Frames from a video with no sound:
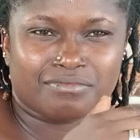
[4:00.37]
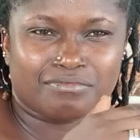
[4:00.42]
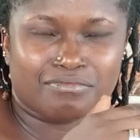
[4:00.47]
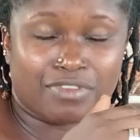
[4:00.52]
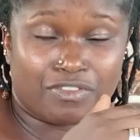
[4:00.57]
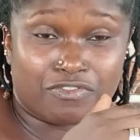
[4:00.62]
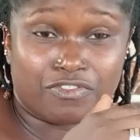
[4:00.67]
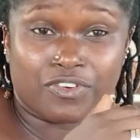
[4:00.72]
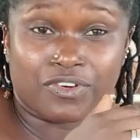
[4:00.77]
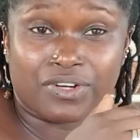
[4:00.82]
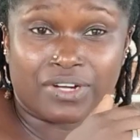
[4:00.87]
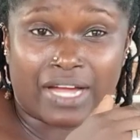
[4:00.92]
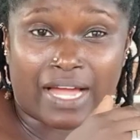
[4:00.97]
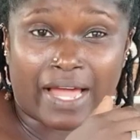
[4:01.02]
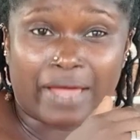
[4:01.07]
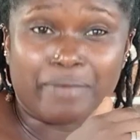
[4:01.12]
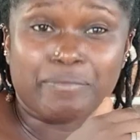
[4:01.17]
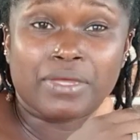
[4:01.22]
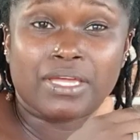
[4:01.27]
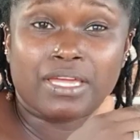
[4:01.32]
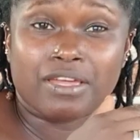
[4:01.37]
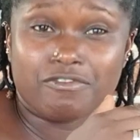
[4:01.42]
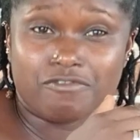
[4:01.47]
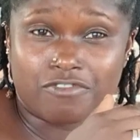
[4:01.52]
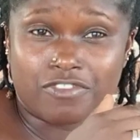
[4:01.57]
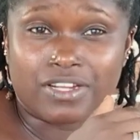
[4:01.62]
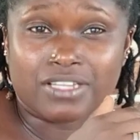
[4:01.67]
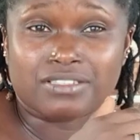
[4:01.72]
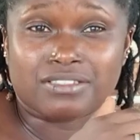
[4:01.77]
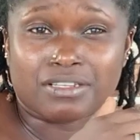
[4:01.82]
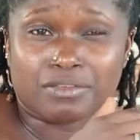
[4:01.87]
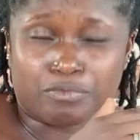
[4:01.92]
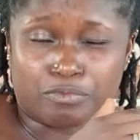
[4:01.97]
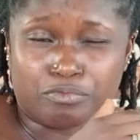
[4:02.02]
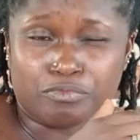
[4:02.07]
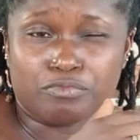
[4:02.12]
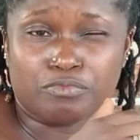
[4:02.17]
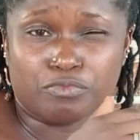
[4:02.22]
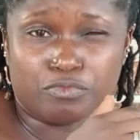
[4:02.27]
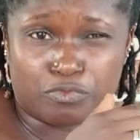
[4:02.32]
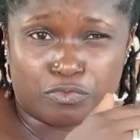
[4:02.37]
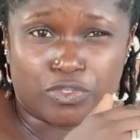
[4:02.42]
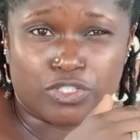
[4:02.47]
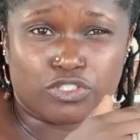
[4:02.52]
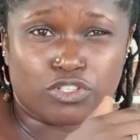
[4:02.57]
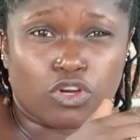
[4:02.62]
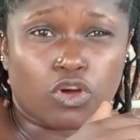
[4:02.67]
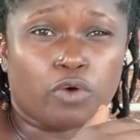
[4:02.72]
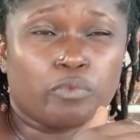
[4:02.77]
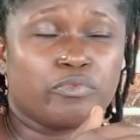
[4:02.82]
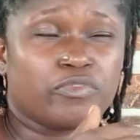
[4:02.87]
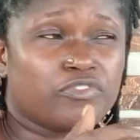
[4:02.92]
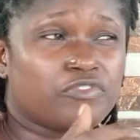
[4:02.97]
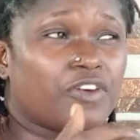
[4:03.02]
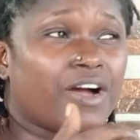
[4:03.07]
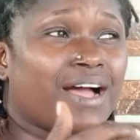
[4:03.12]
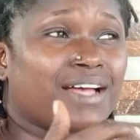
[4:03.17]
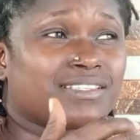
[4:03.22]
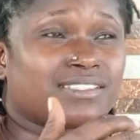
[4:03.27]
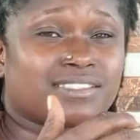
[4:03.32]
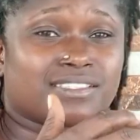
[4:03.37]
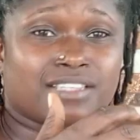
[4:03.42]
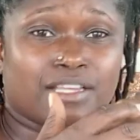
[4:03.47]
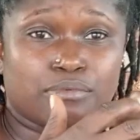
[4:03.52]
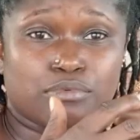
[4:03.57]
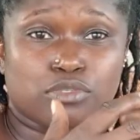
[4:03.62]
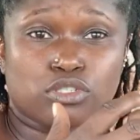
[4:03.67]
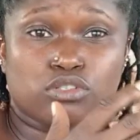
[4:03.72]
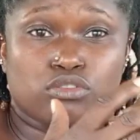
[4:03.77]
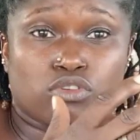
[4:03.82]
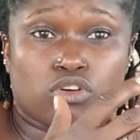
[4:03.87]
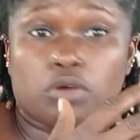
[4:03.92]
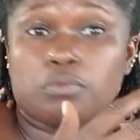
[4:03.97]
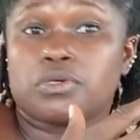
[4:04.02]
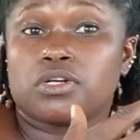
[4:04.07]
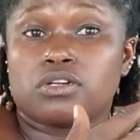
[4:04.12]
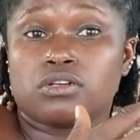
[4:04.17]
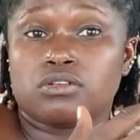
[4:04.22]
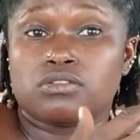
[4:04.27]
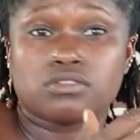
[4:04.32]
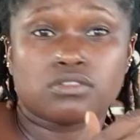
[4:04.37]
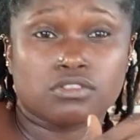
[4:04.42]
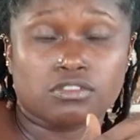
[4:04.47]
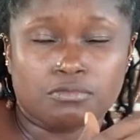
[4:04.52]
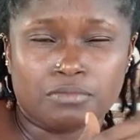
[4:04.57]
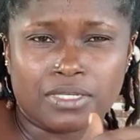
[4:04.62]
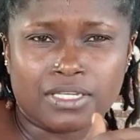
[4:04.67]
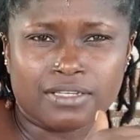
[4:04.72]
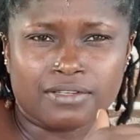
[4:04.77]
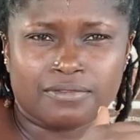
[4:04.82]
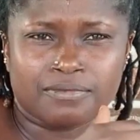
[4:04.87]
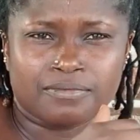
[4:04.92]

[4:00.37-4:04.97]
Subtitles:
before I became friends with you, or before I accept you coming close to me.